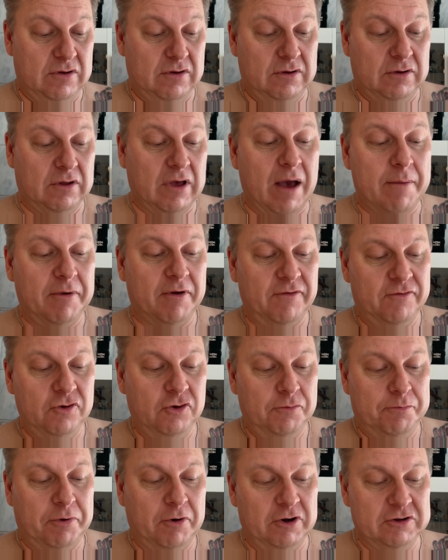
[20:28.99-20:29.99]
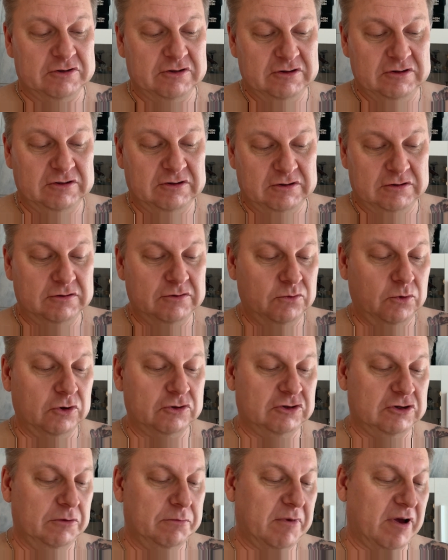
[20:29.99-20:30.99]
a couple of you persons
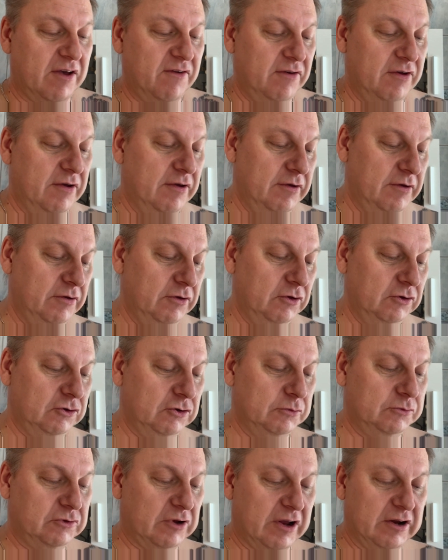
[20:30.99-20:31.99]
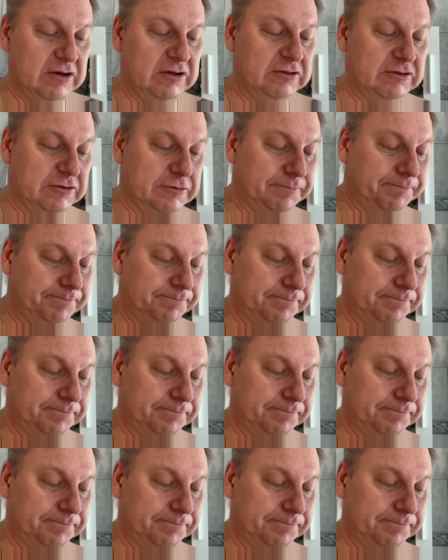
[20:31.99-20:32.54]
watching my YouTube channels